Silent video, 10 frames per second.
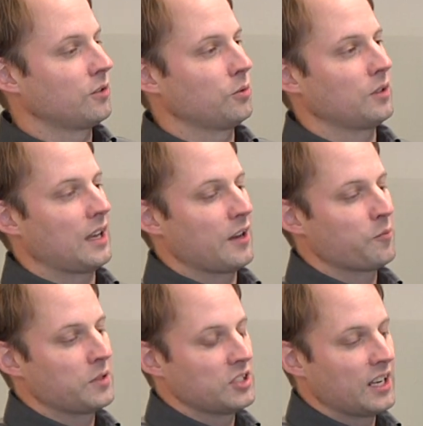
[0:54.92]
to the
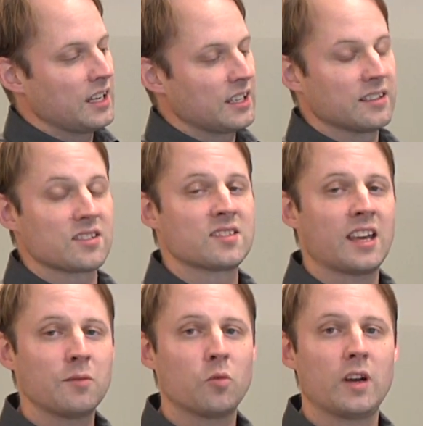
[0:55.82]
FPGA in the
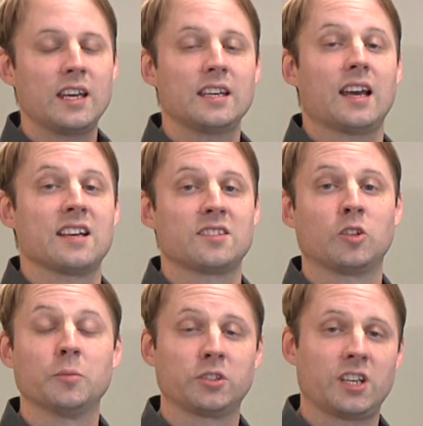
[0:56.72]
same way as the
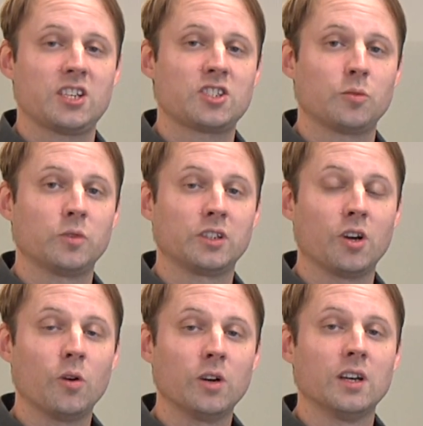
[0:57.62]
communication will
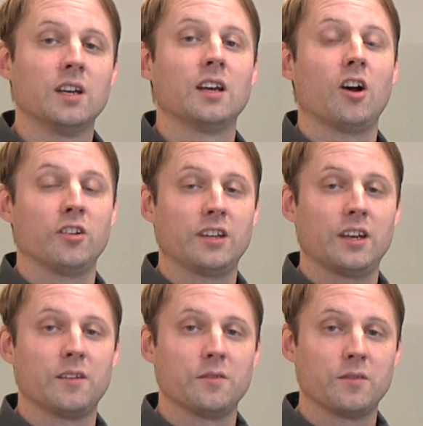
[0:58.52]
go on the